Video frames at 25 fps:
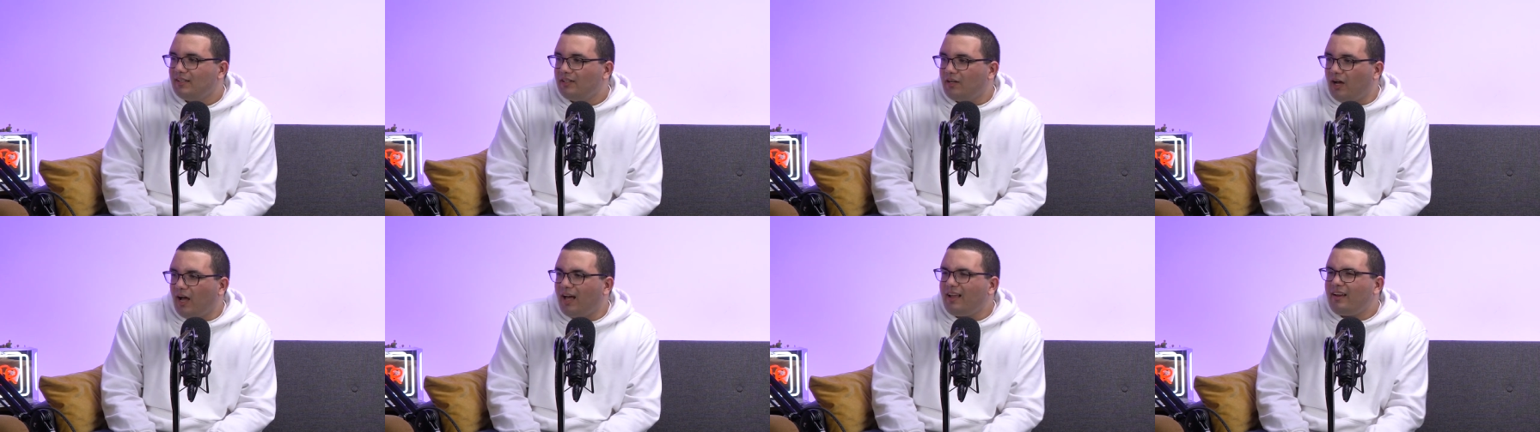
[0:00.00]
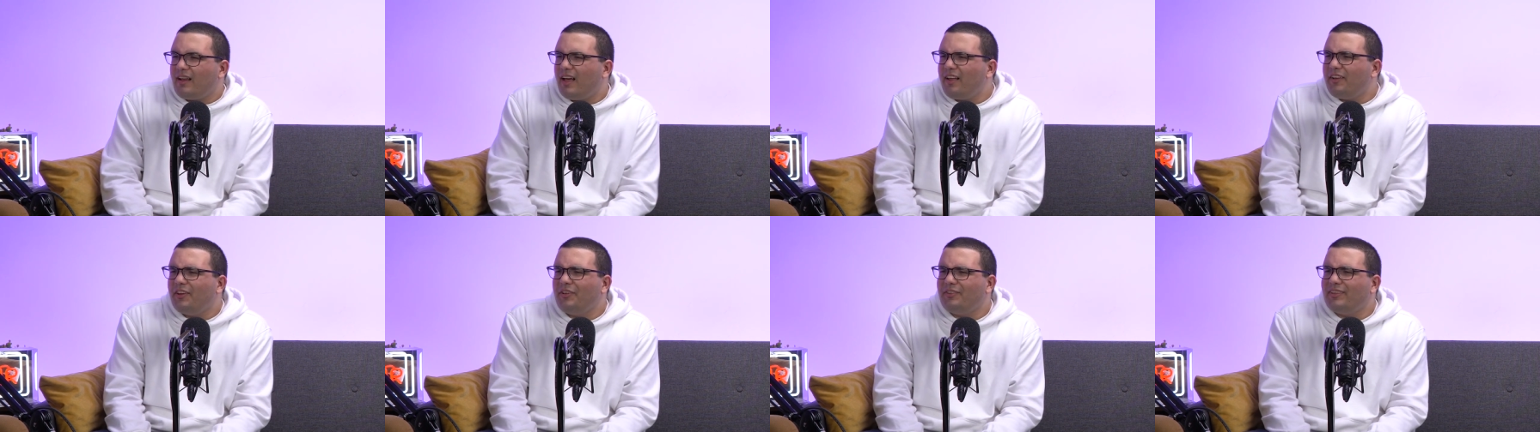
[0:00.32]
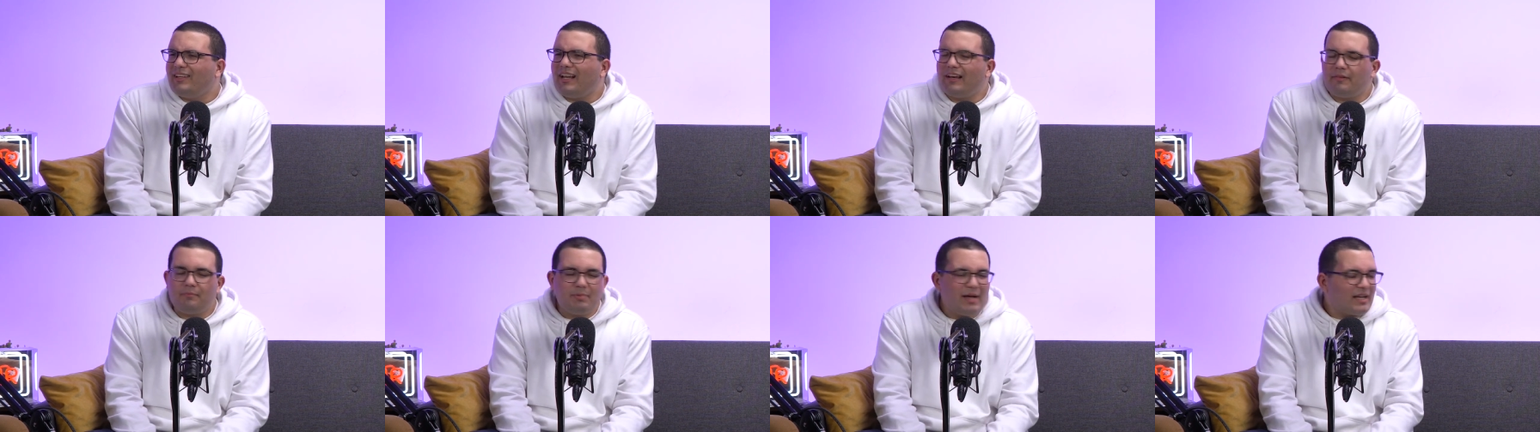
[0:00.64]
How, how do you
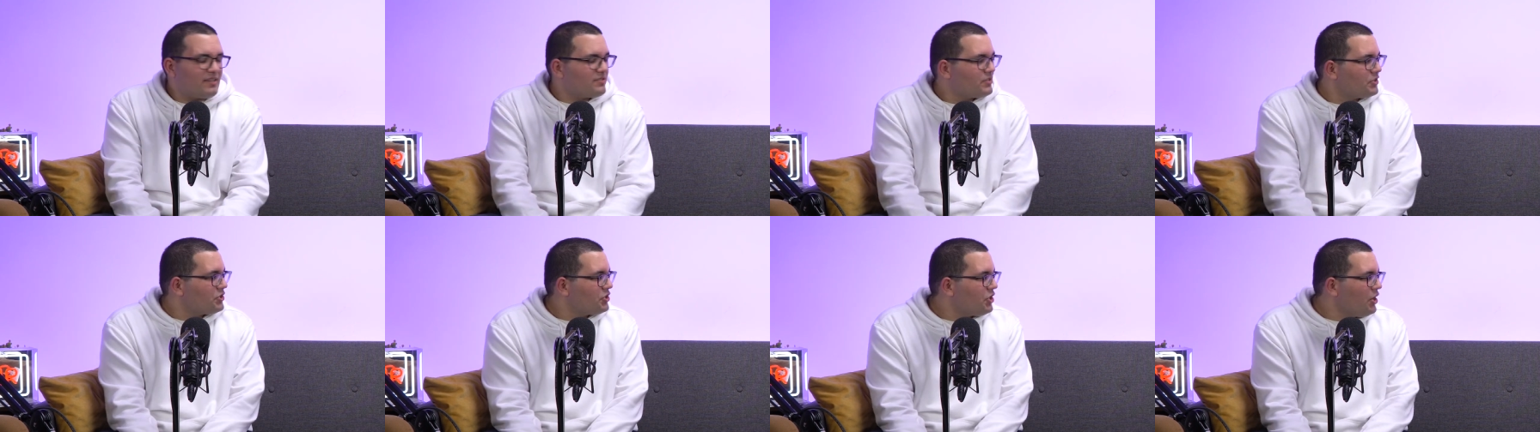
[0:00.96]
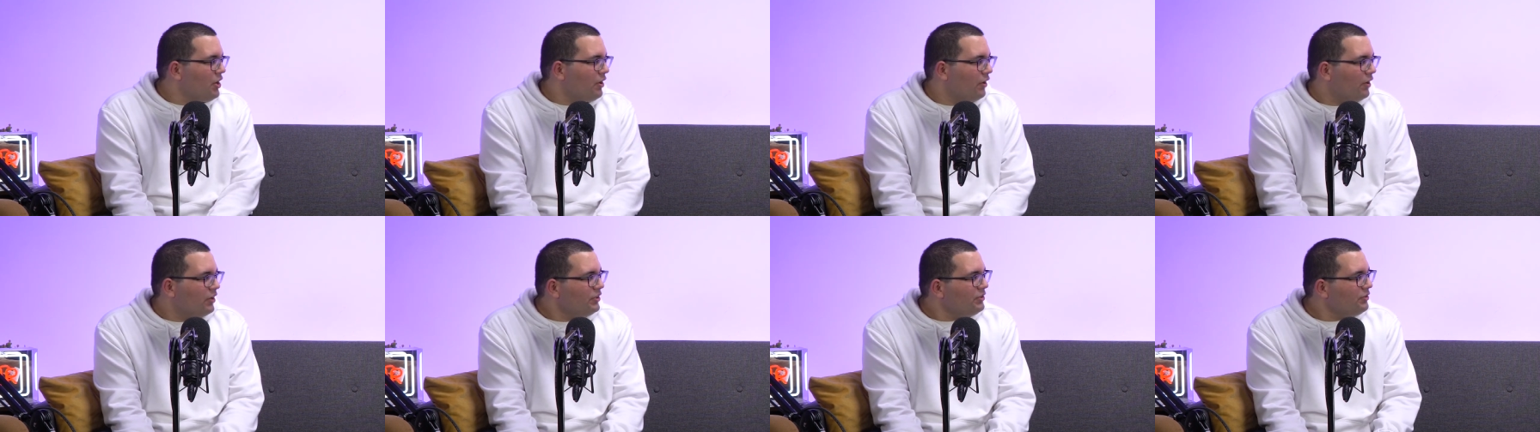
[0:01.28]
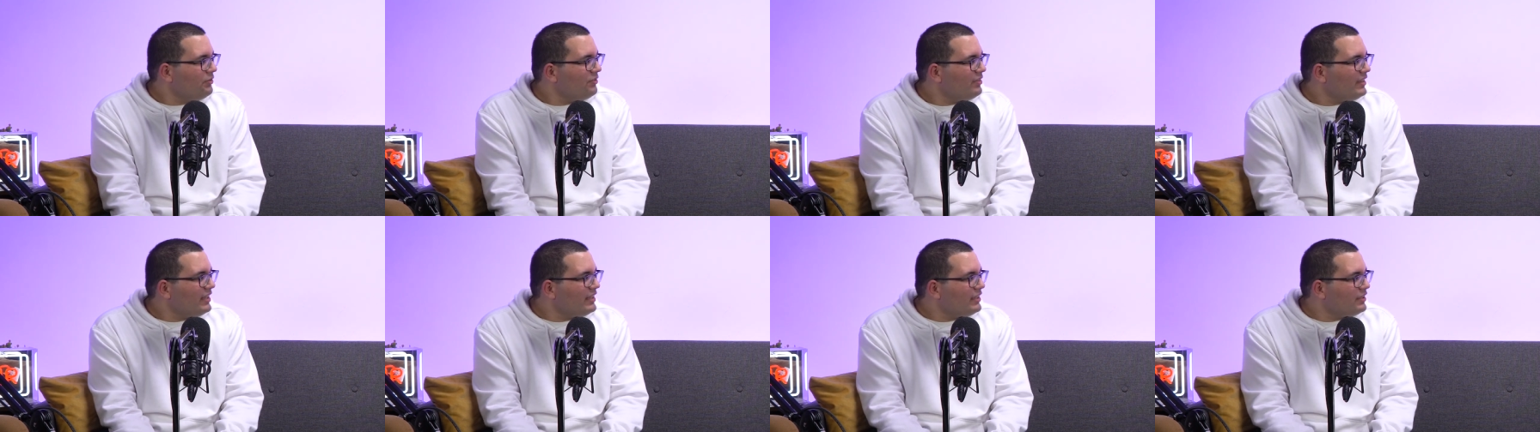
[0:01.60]
think that impacts the show? How do
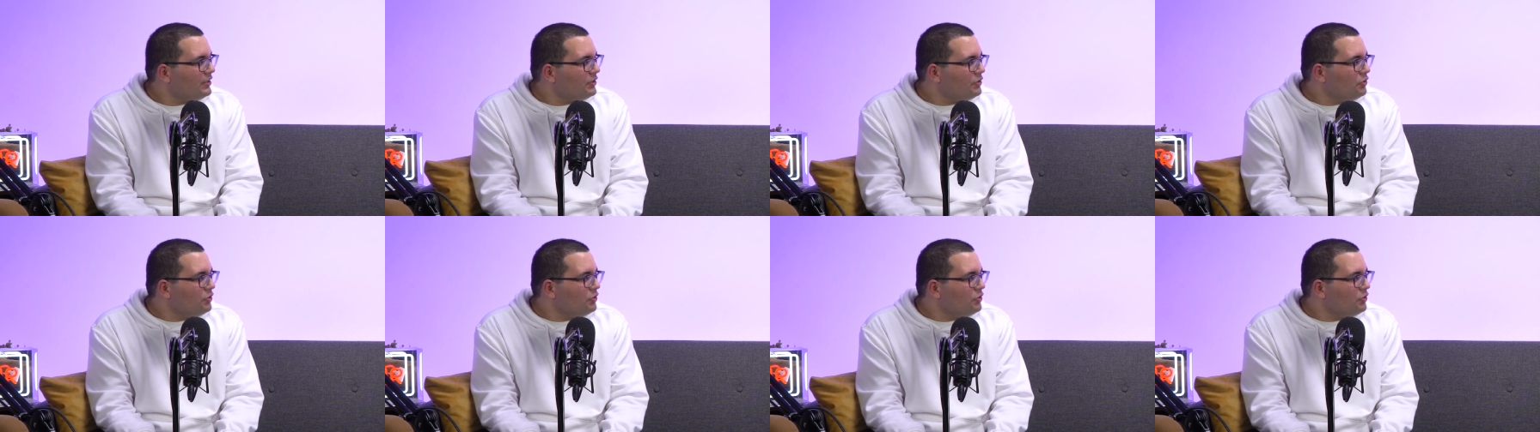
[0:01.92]
you think